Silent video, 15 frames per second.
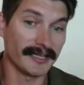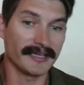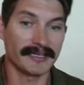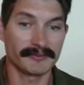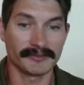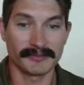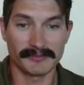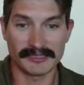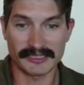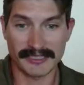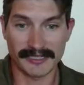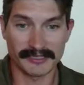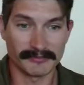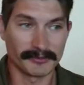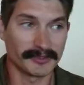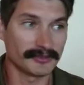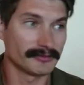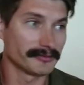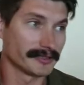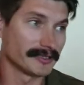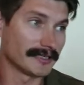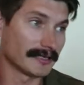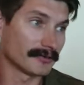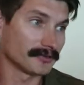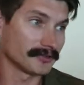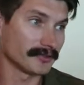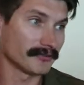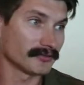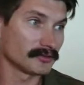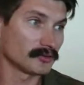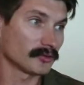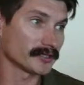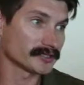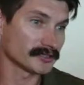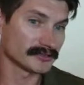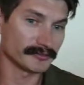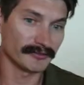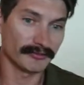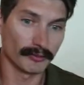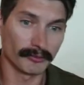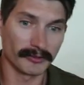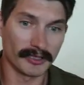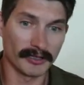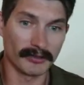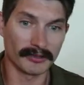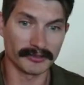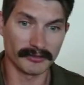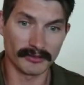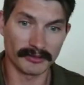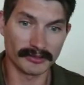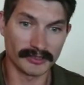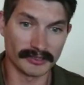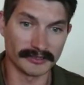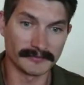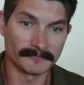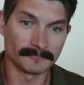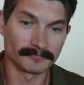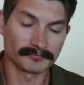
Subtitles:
Hey, I'm going to be chatting with you in an hour. Do you have any questions before we go? Are you all good?